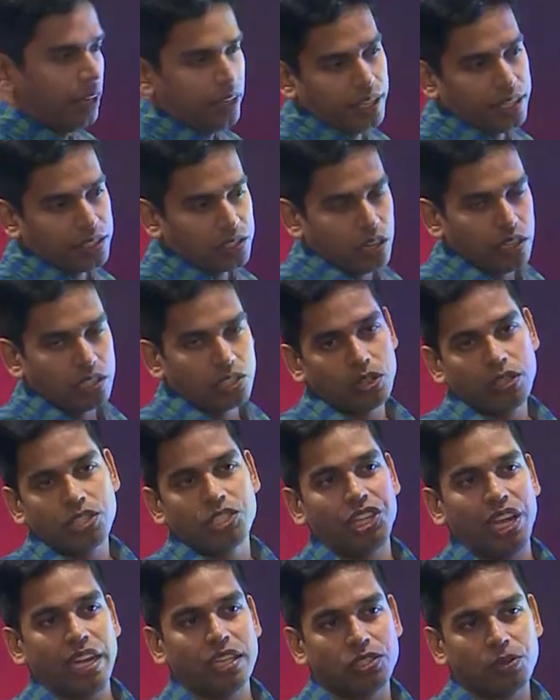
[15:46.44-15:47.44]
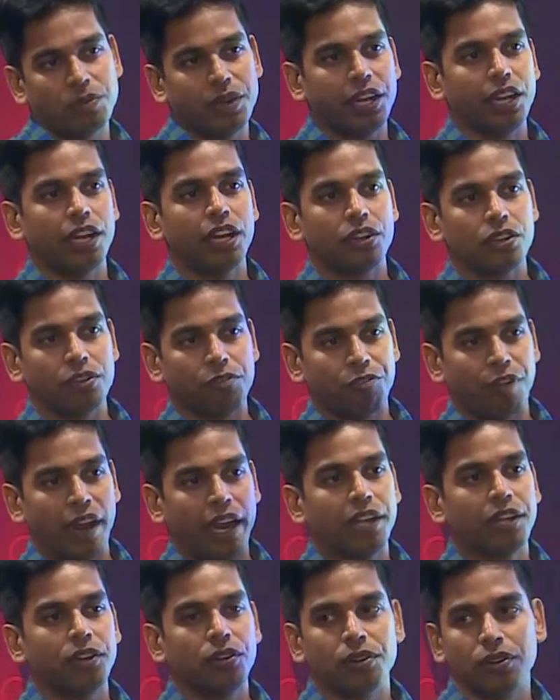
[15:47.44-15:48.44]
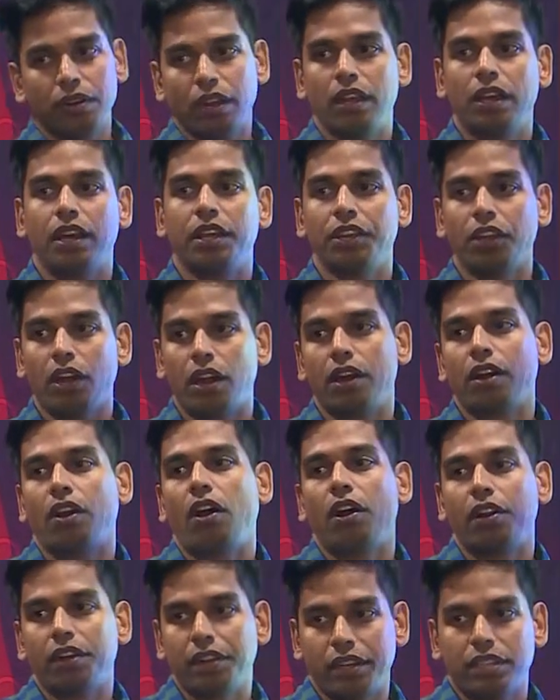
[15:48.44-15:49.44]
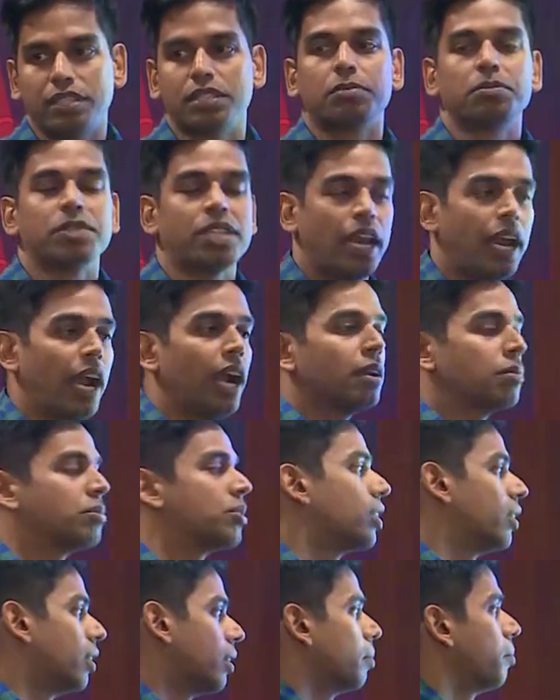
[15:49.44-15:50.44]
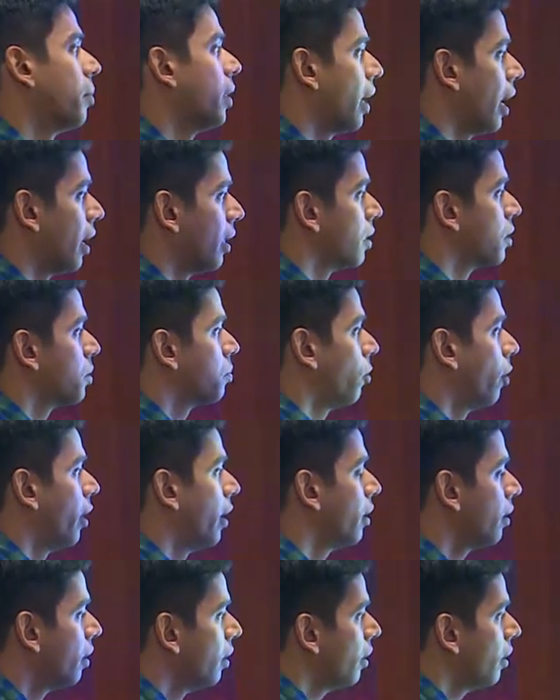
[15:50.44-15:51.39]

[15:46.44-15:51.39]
there's also a chance over here to fine-tune your organisms and atoms a little bit at this point.